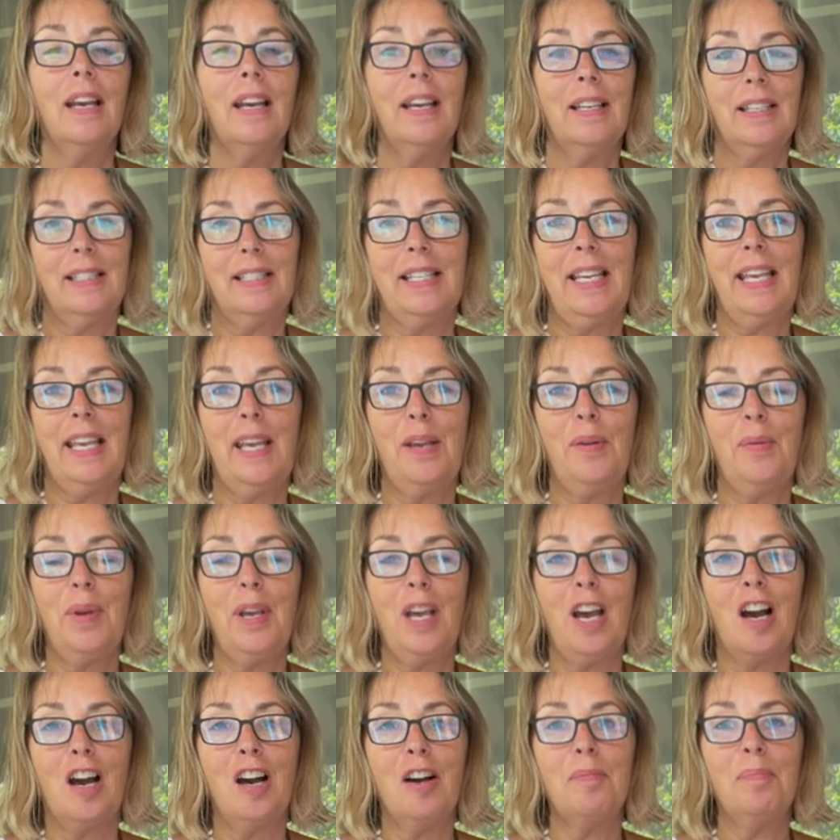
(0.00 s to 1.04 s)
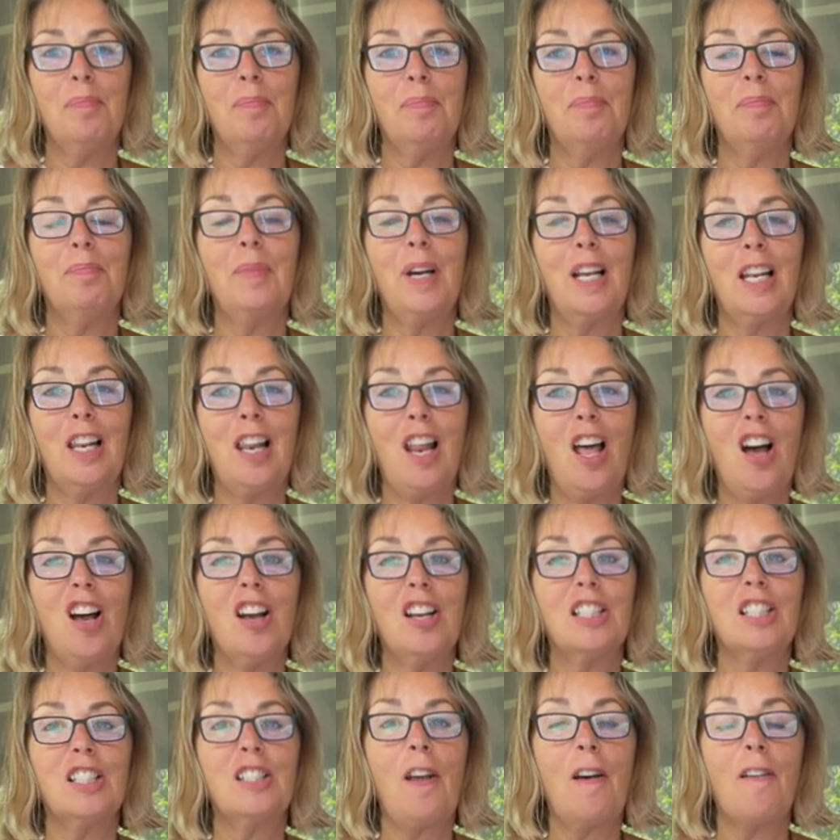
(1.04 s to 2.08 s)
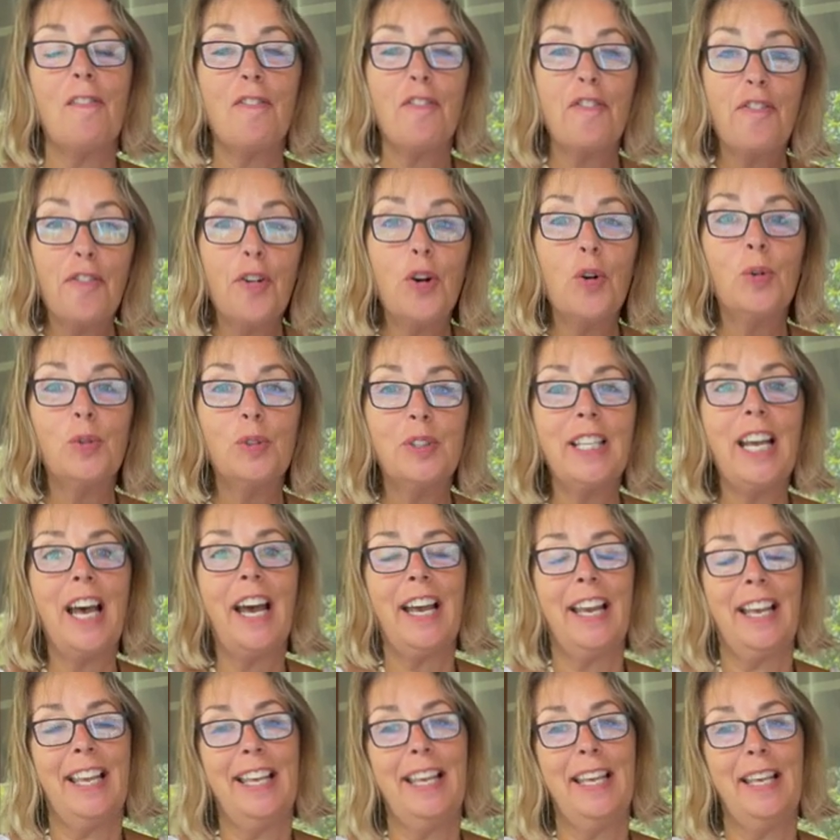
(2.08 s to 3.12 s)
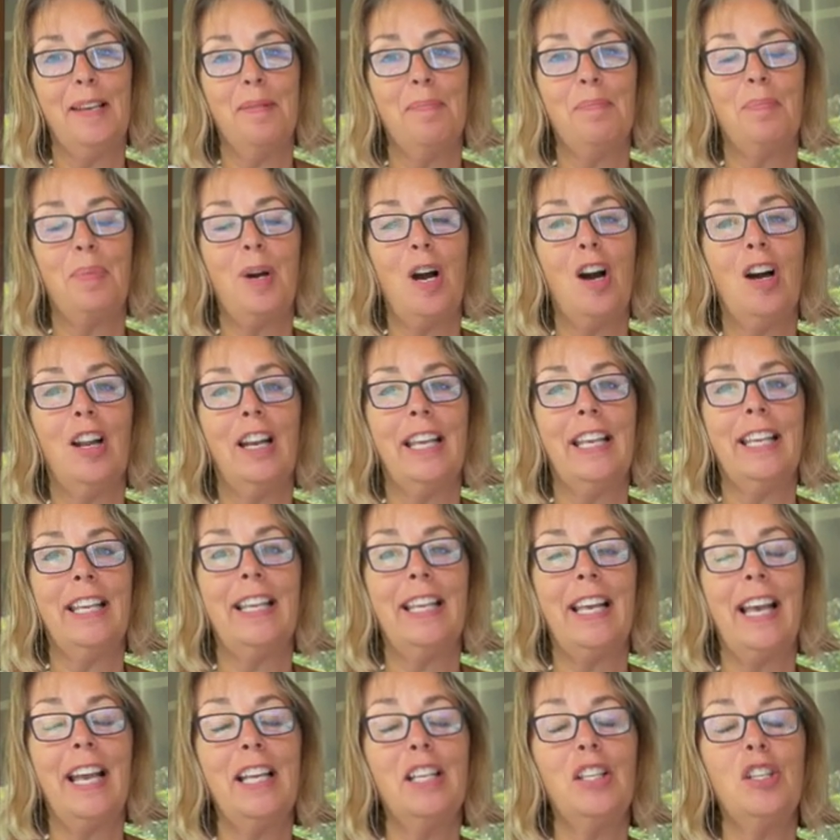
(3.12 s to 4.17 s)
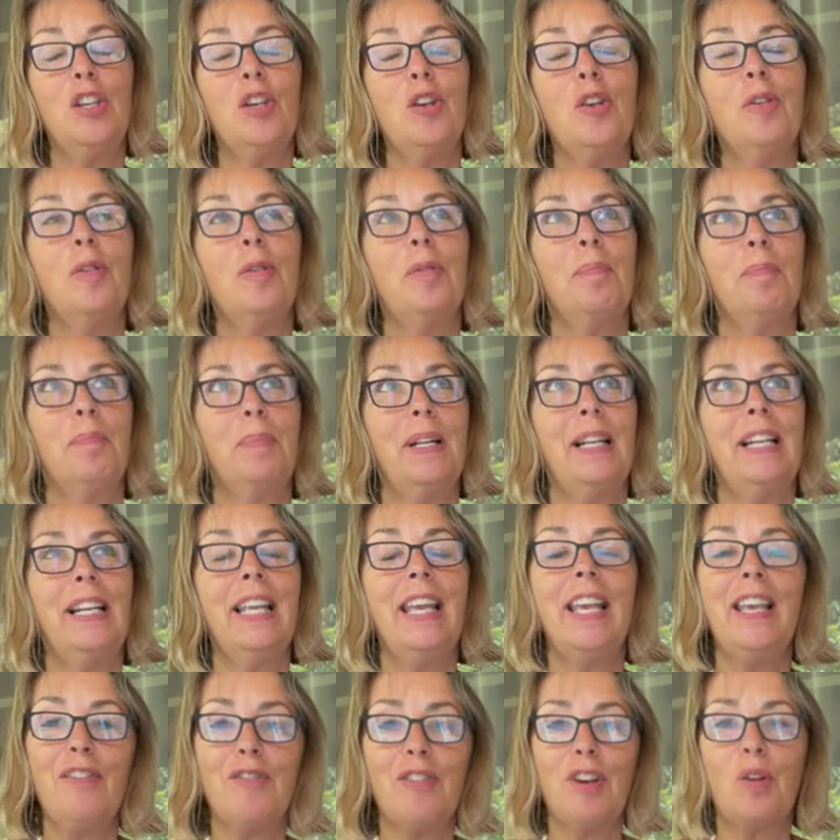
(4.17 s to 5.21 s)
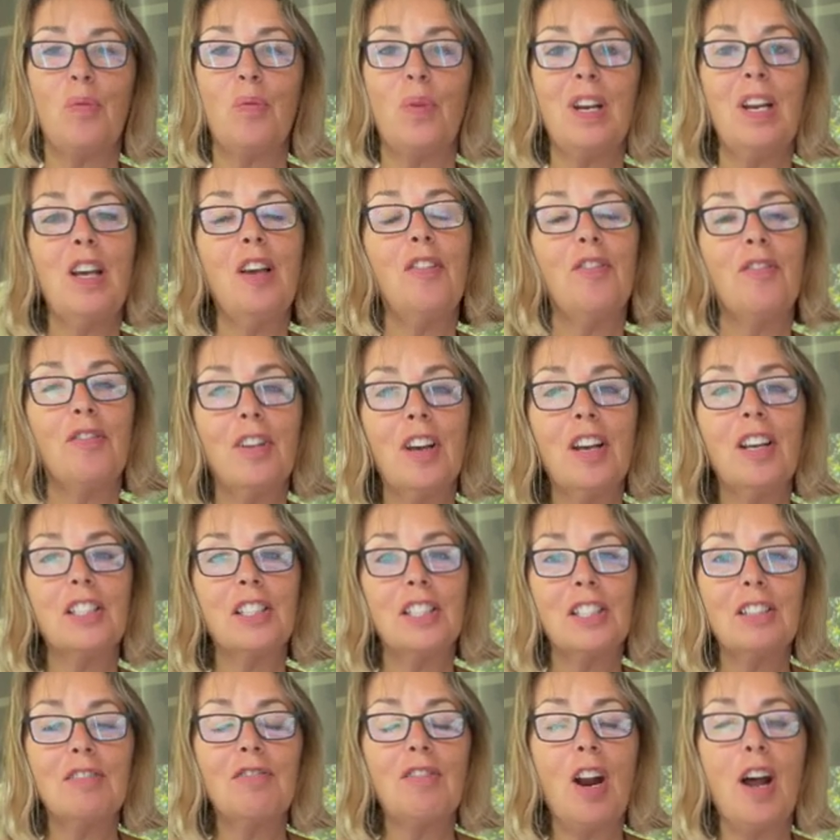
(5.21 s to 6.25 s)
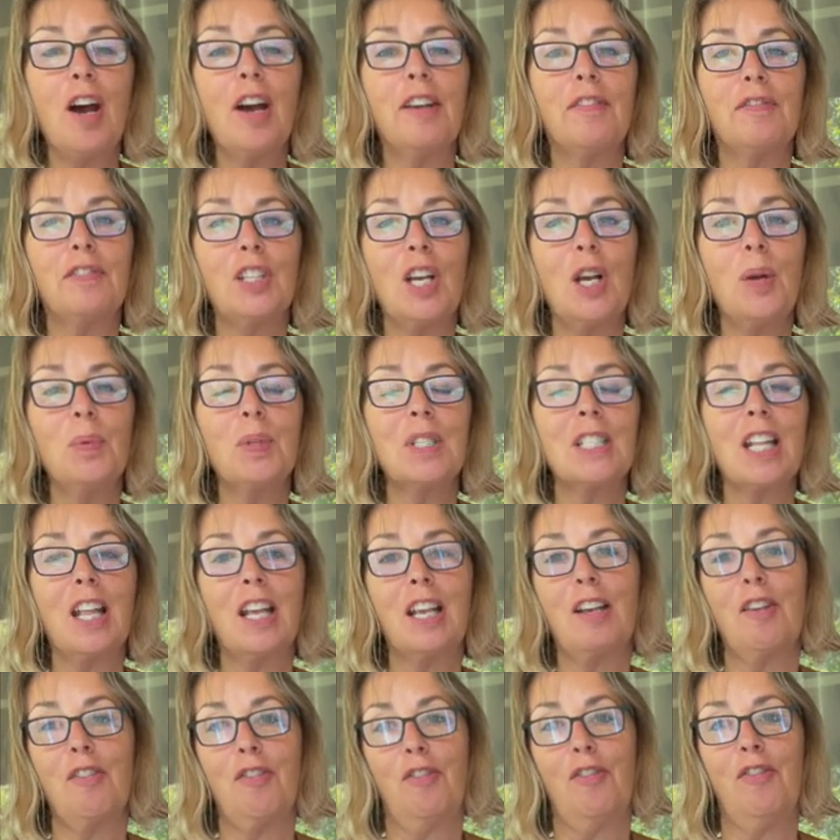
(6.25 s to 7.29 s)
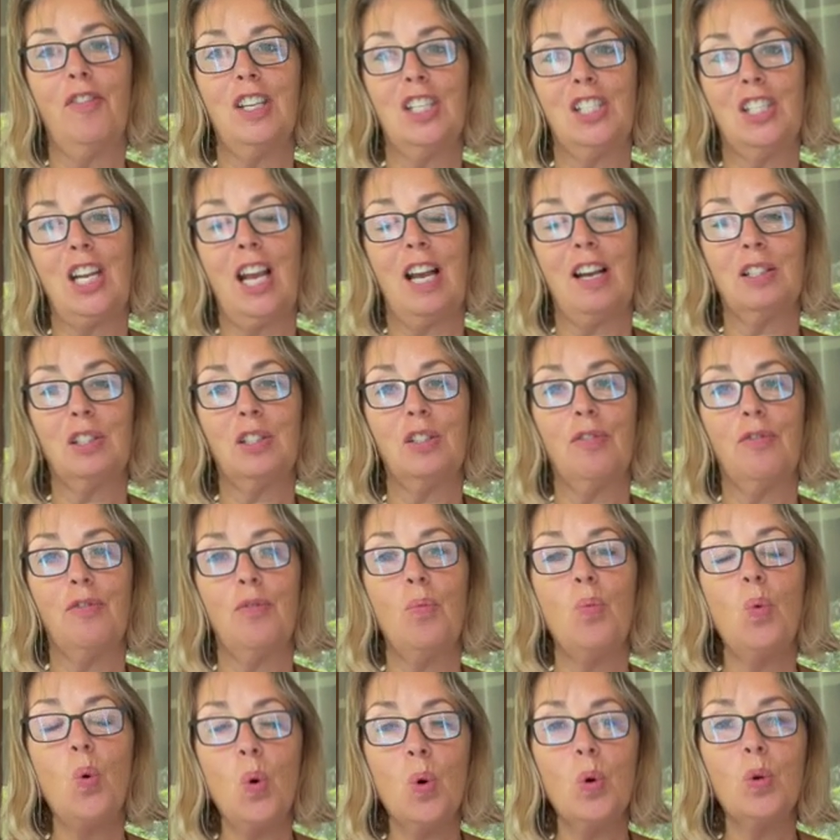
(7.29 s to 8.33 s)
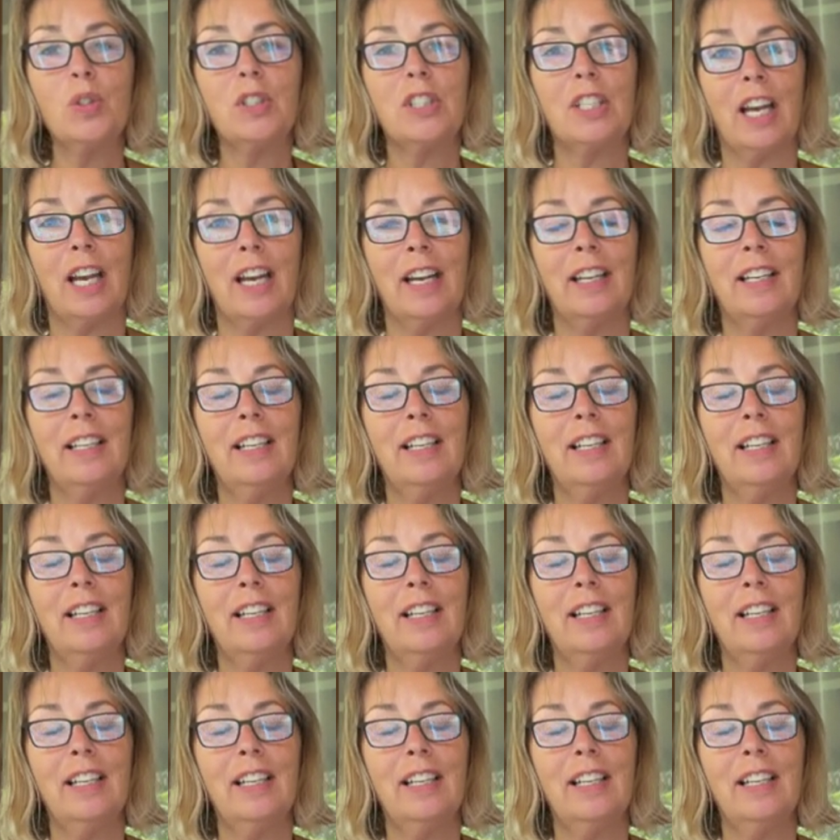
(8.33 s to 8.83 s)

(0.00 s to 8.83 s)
So here we are, my last full day in Bali. Can you believe it? When I first arrived, I was like a fish out of water.